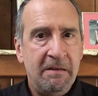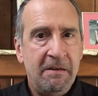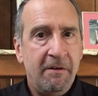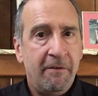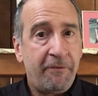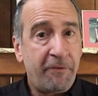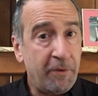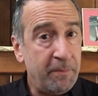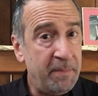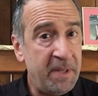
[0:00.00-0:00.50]

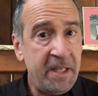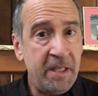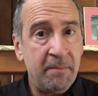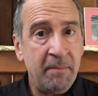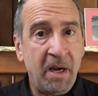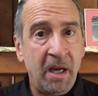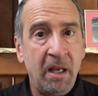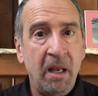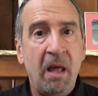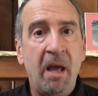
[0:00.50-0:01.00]
For me in
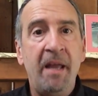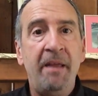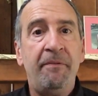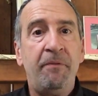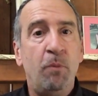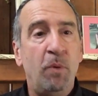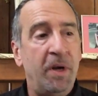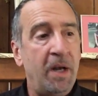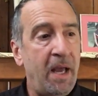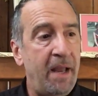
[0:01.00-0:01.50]
my life,
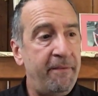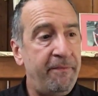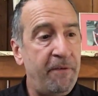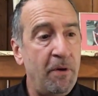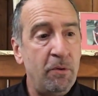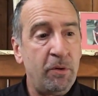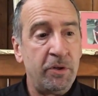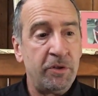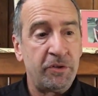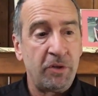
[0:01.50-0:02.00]
when I
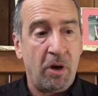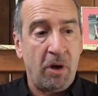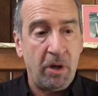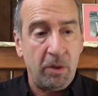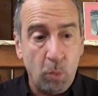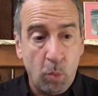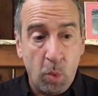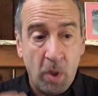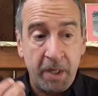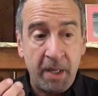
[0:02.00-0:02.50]
focus
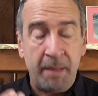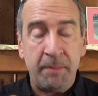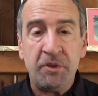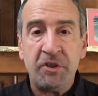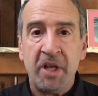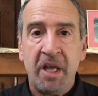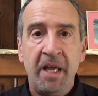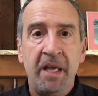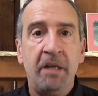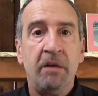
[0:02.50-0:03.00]
on what I'm
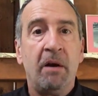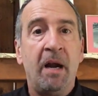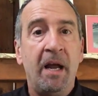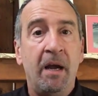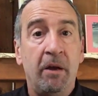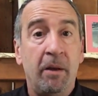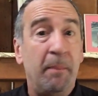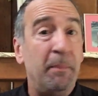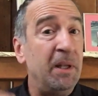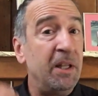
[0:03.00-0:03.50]
saying or
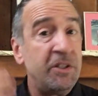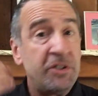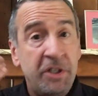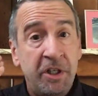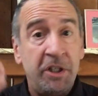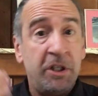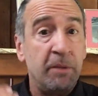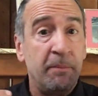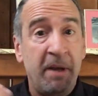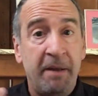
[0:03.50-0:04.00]
how I'm
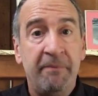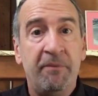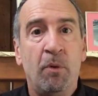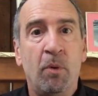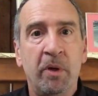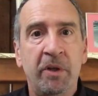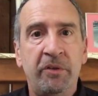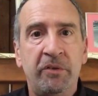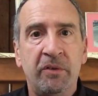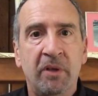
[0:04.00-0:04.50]
listening to my
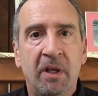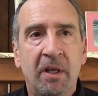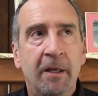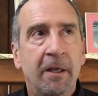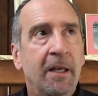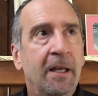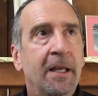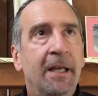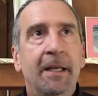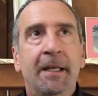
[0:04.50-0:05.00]
voice,
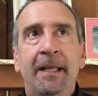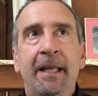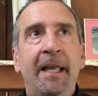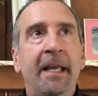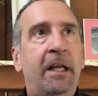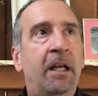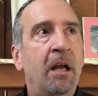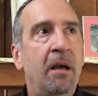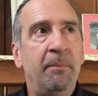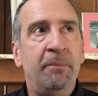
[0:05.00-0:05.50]

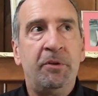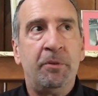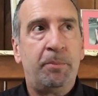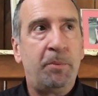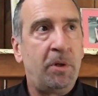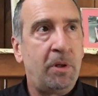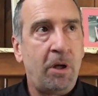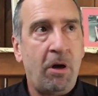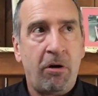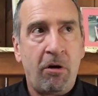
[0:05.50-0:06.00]
it comes
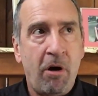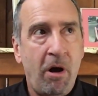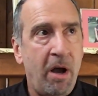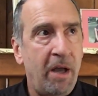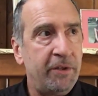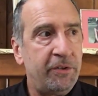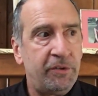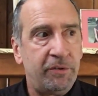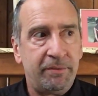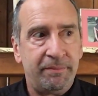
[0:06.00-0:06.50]

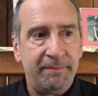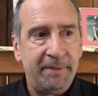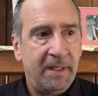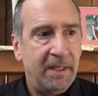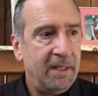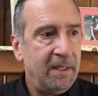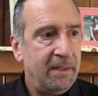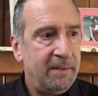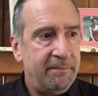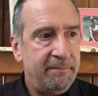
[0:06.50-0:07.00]
across
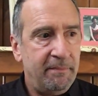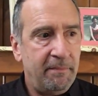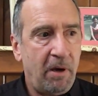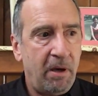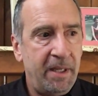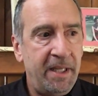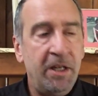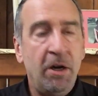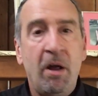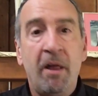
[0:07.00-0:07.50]

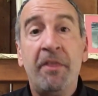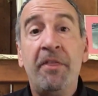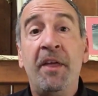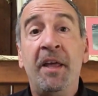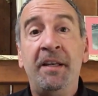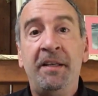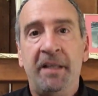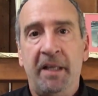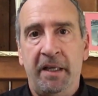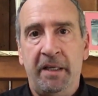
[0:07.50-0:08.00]

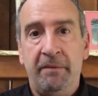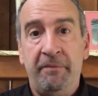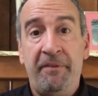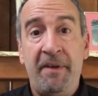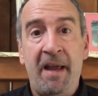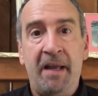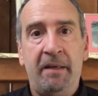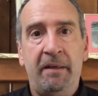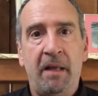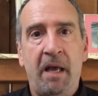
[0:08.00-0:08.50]
inauthentic. In
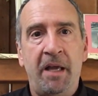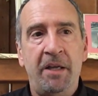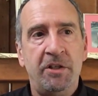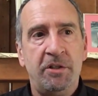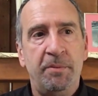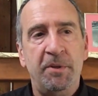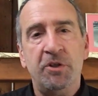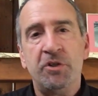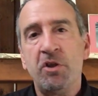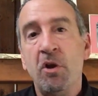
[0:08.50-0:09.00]
fact, I used
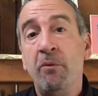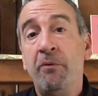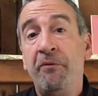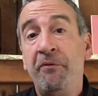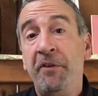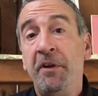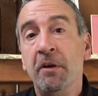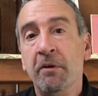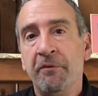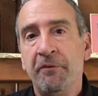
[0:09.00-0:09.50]
to be so
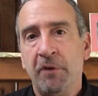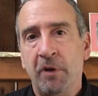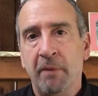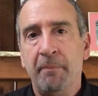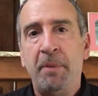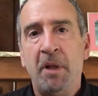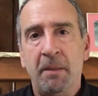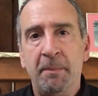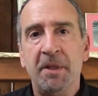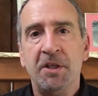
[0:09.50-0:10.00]
fearful
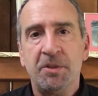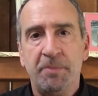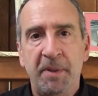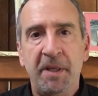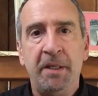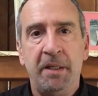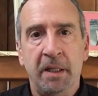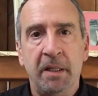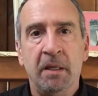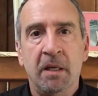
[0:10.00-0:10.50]
of public
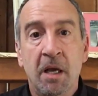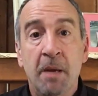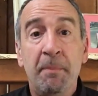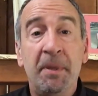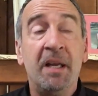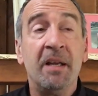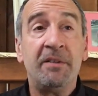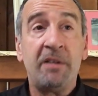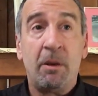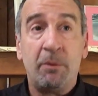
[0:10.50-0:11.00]
speaking
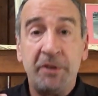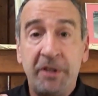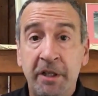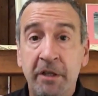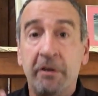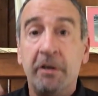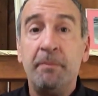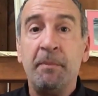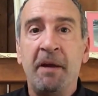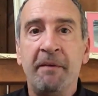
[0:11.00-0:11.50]
because I was
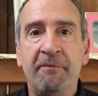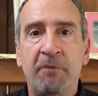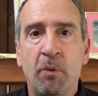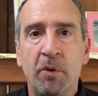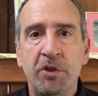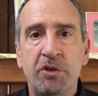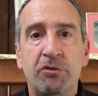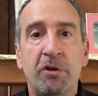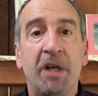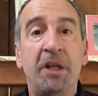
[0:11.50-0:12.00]
hearing my
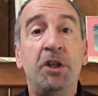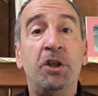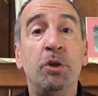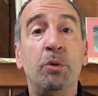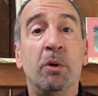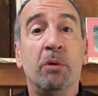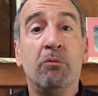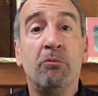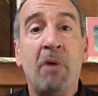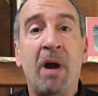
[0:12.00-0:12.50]
voice trying to
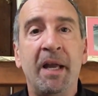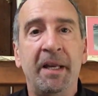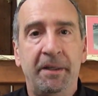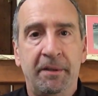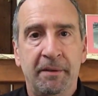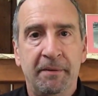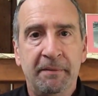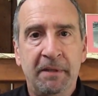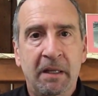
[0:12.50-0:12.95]
do it right.